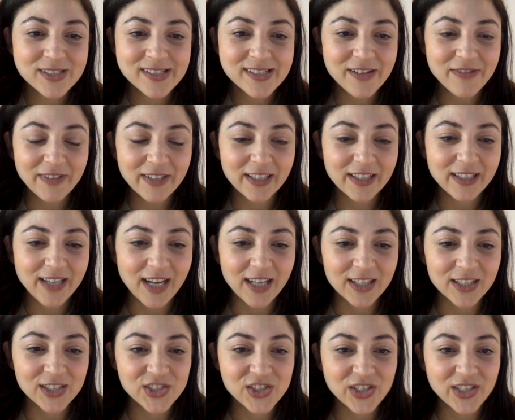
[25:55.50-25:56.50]
definitely
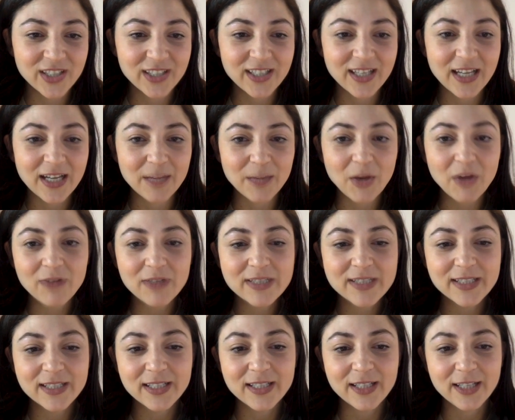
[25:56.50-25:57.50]
encourage it.
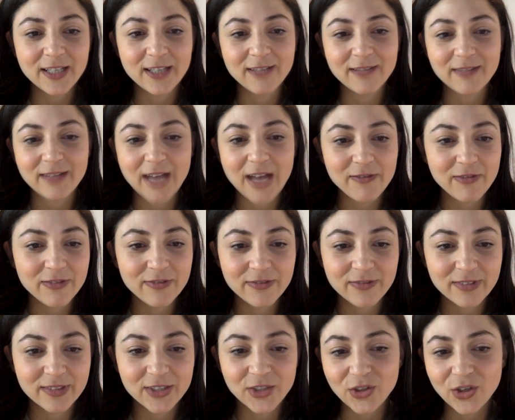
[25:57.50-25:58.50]
Obviously,
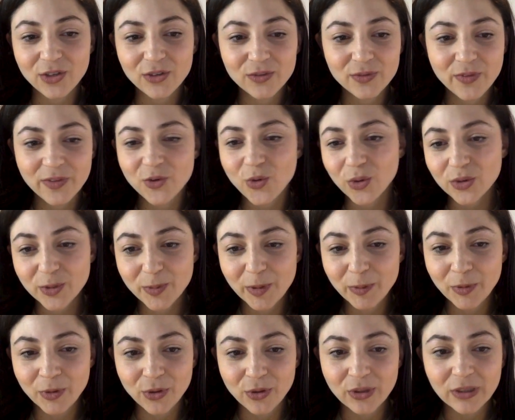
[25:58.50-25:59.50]
talk to
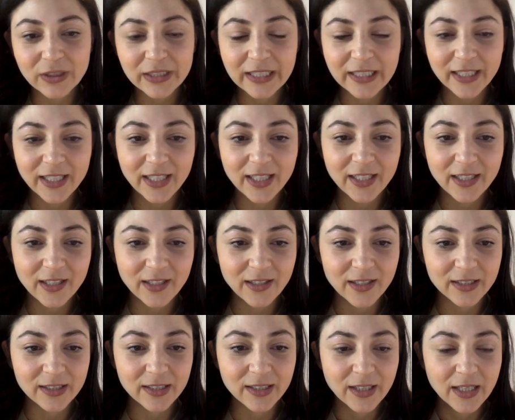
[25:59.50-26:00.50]
people who are already here,
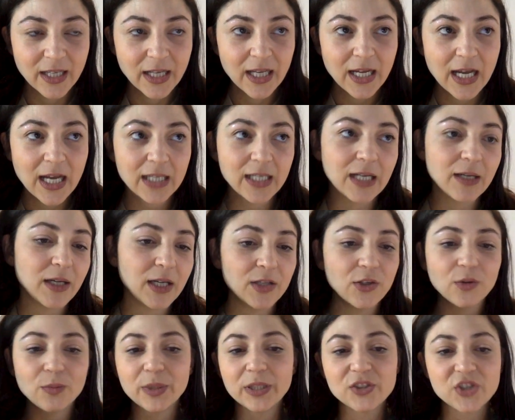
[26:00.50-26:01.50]
and I
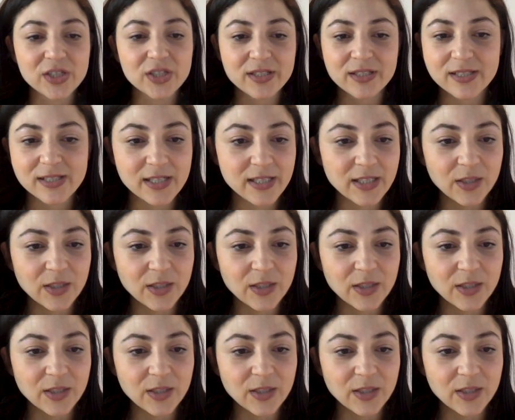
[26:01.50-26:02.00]
don't mean just in Sydney,